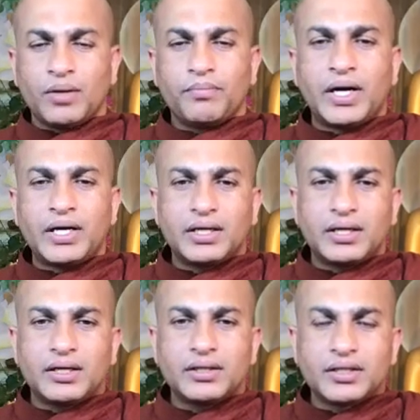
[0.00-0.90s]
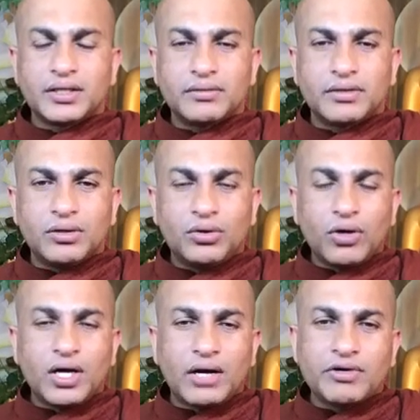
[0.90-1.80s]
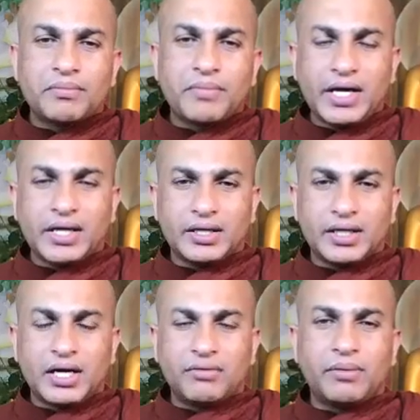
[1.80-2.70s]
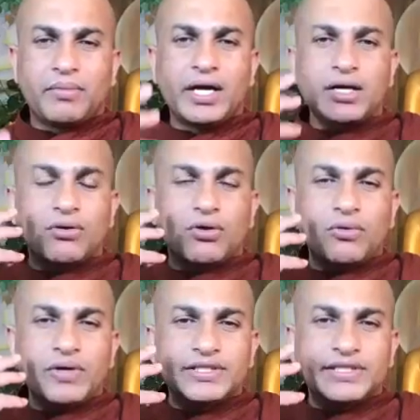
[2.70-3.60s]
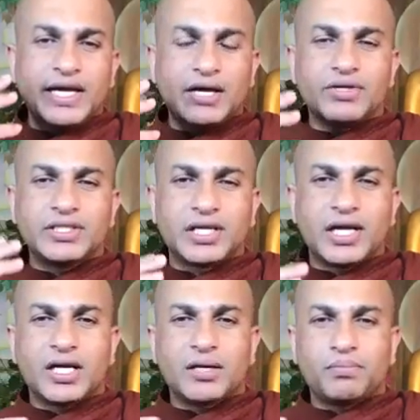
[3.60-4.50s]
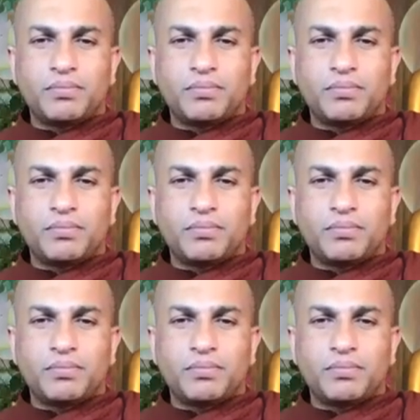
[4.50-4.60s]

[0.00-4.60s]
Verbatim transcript: but uh, look our mind our mind always have it's like a